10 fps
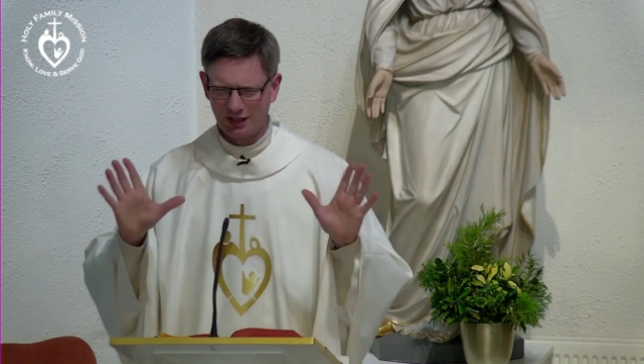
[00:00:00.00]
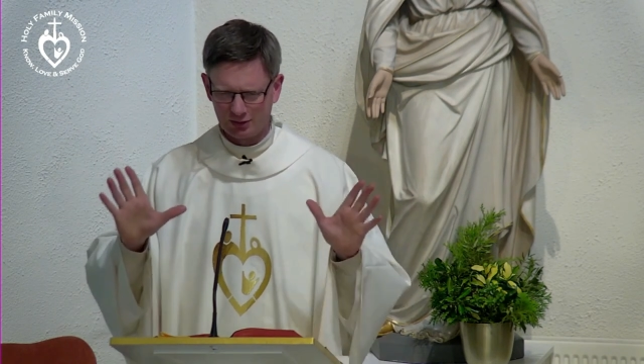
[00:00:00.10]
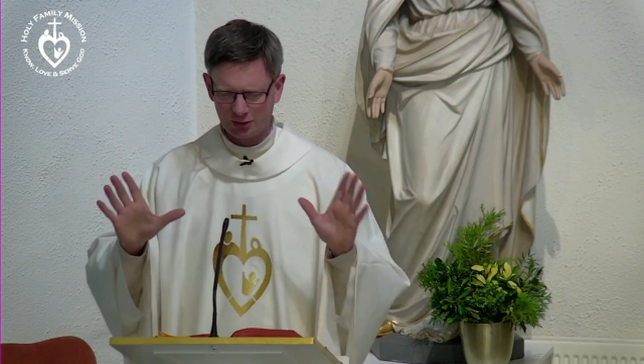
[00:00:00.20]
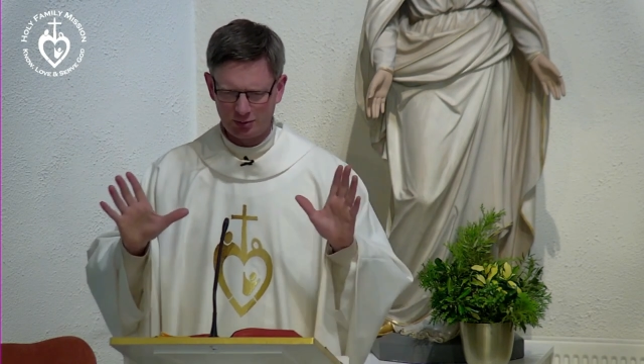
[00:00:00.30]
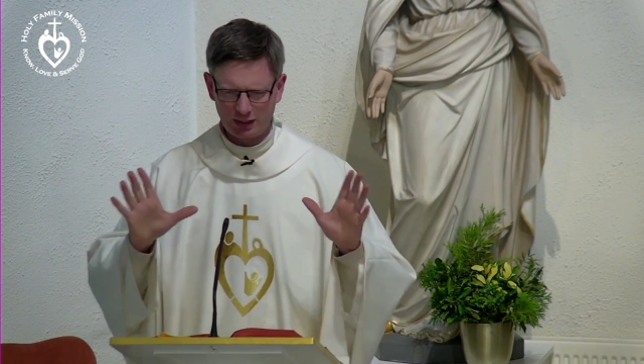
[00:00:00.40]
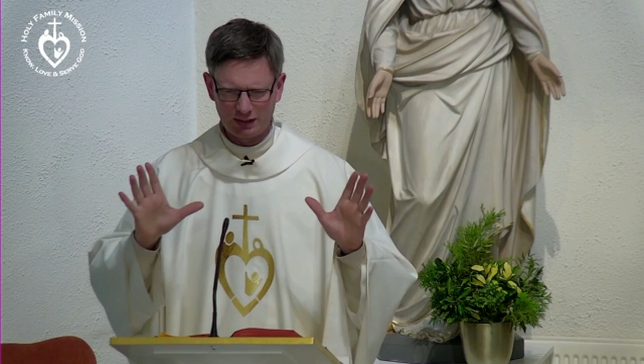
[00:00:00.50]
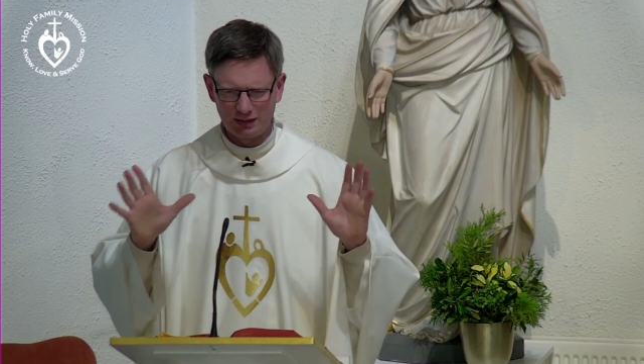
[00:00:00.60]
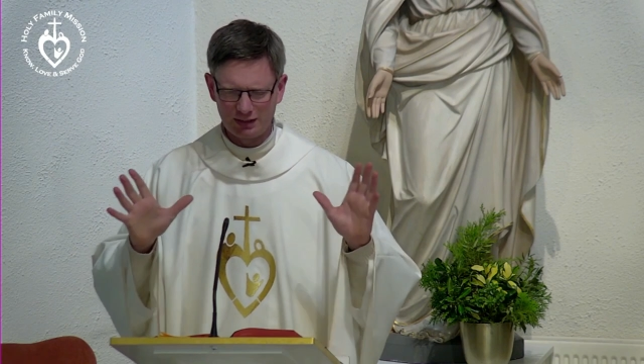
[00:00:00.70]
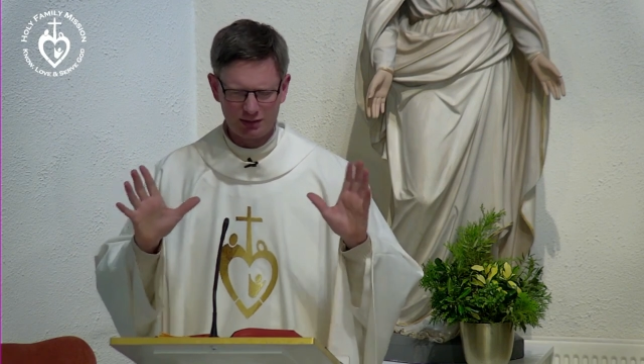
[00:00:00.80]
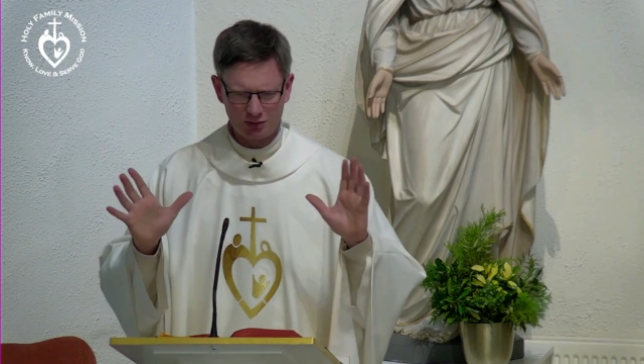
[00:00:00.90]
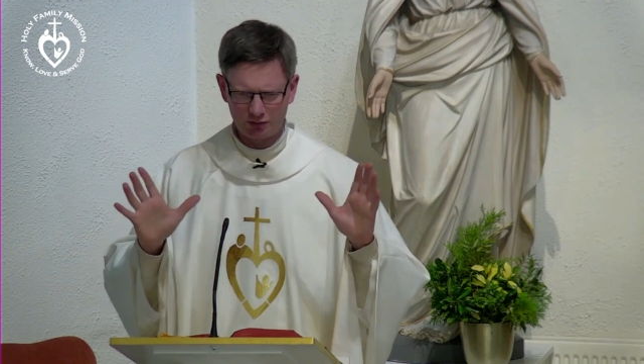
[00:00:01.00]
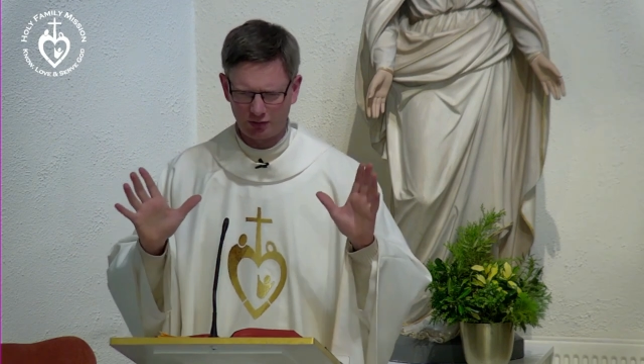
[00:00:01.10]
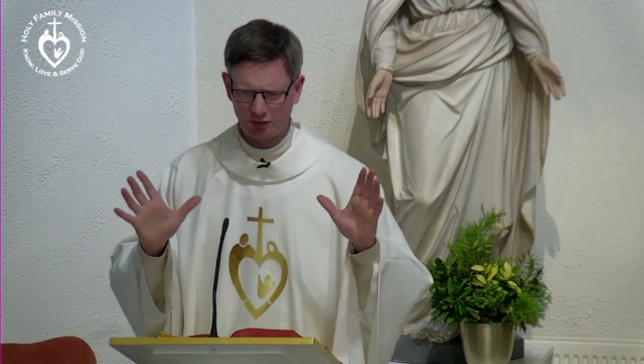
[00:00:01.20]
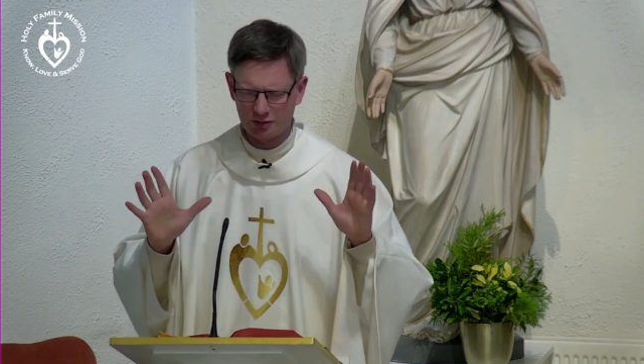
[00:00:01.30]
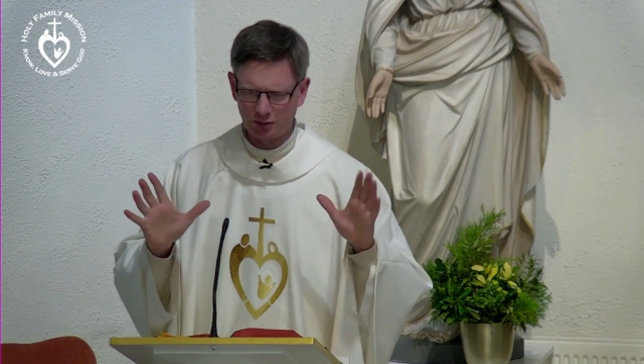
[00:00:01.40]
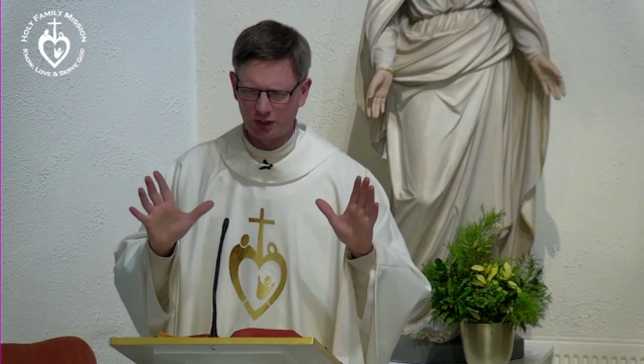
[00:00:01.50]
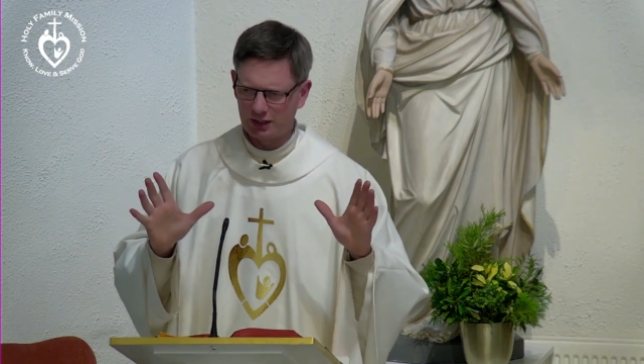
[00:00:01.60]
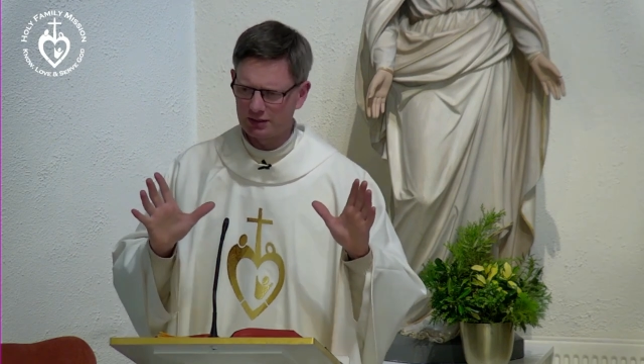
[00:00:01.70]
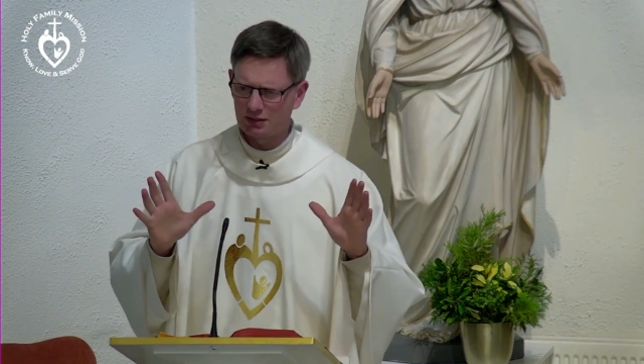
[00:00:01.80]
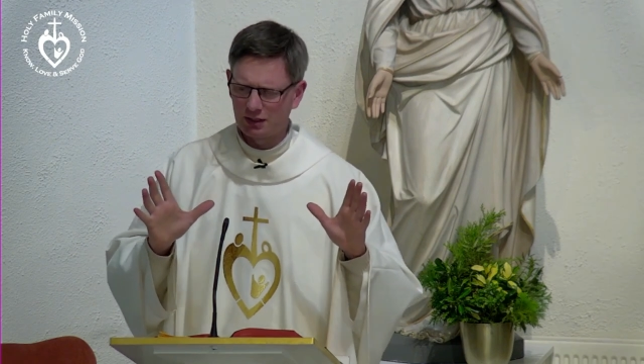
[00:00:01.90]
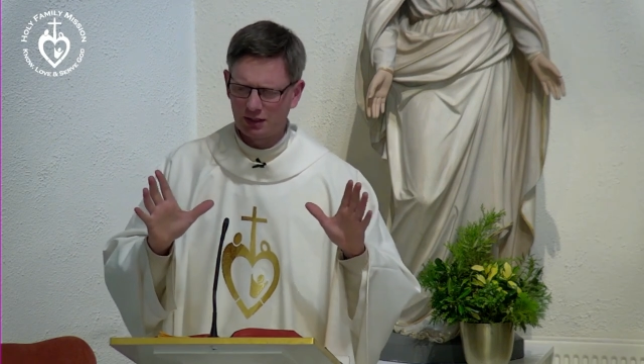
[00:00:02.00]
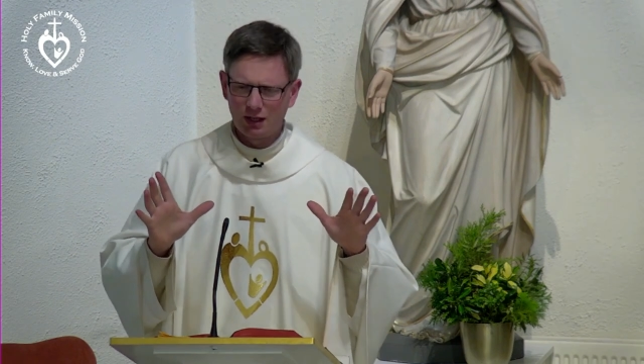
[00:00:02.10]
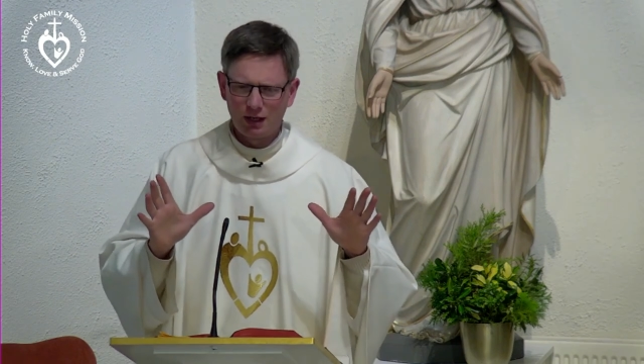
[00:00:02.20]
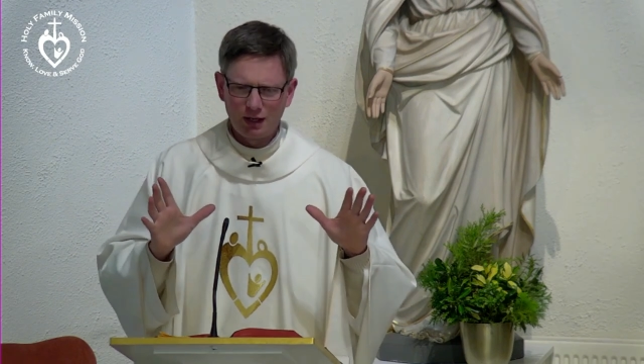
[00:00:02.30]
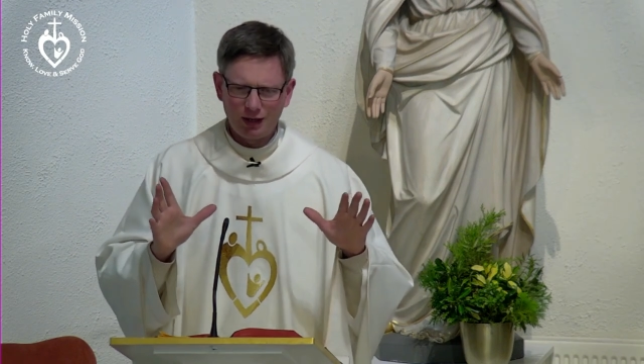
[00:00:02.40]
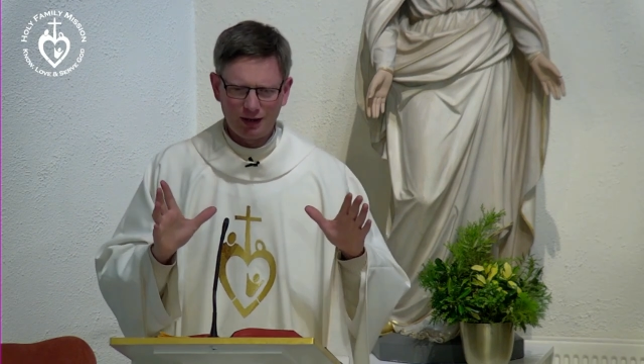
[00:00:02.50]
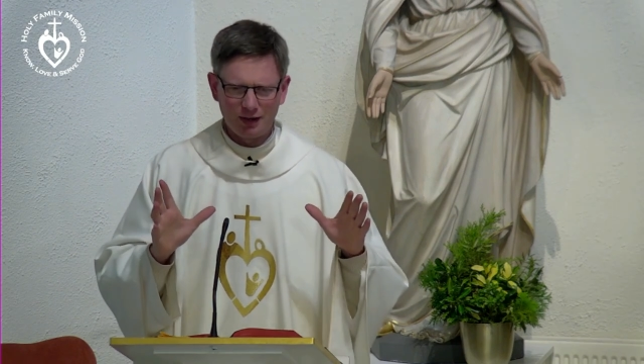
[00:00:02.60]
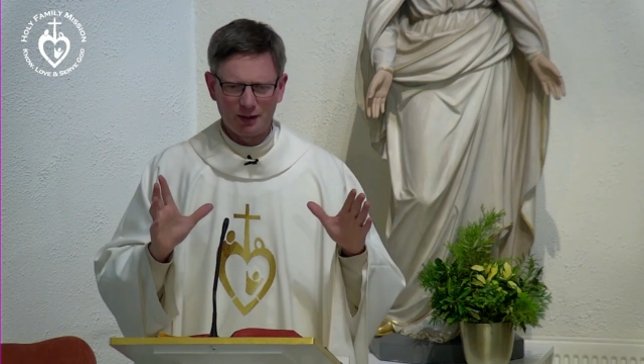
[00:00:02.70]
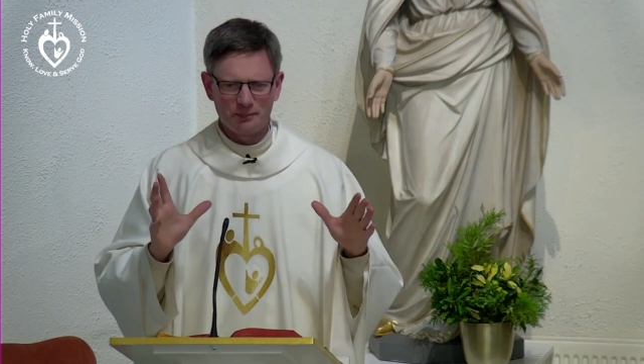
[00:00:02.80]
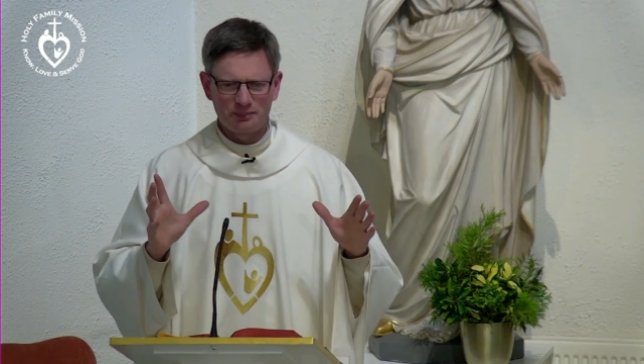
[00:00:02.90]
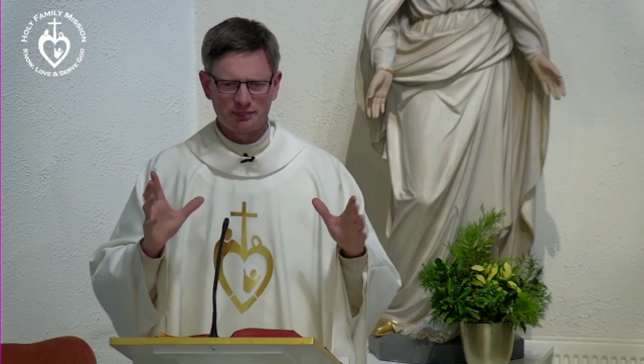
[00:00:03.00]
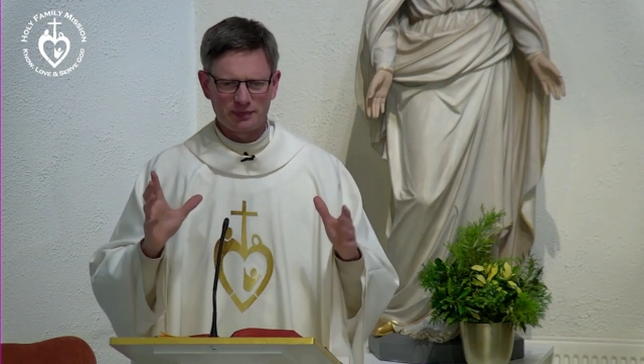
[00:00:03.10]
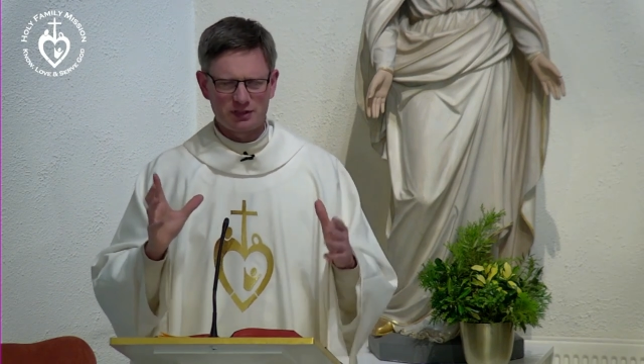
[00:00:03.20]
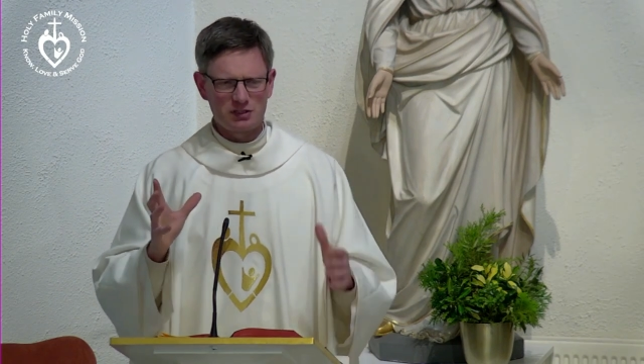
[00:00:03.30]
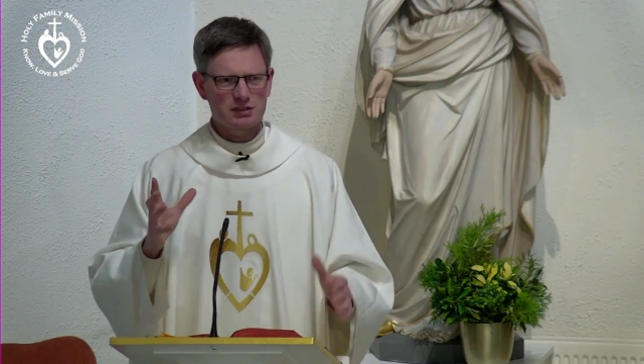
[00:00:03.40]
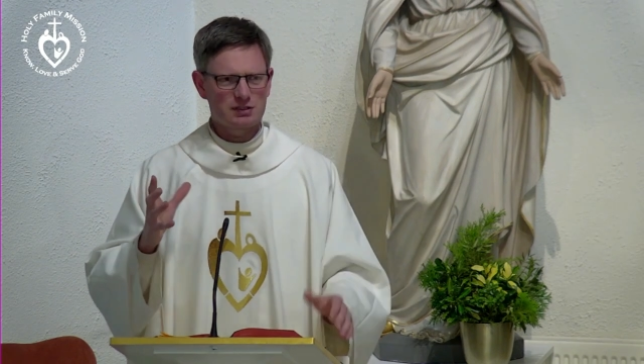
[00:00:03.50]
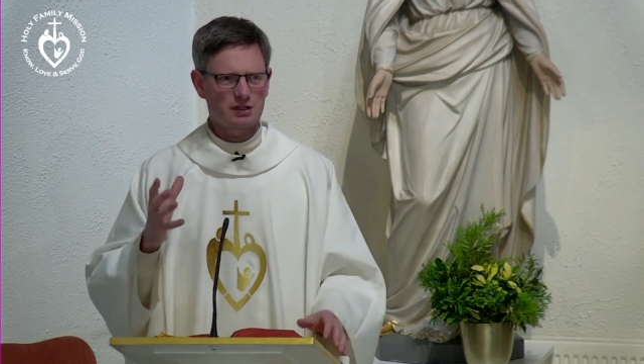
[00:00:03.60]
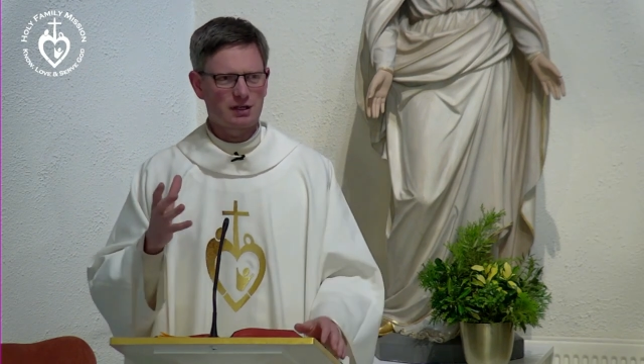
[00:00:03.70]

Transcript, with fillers: just to make it a little easier for our small heads, uh, Jesus,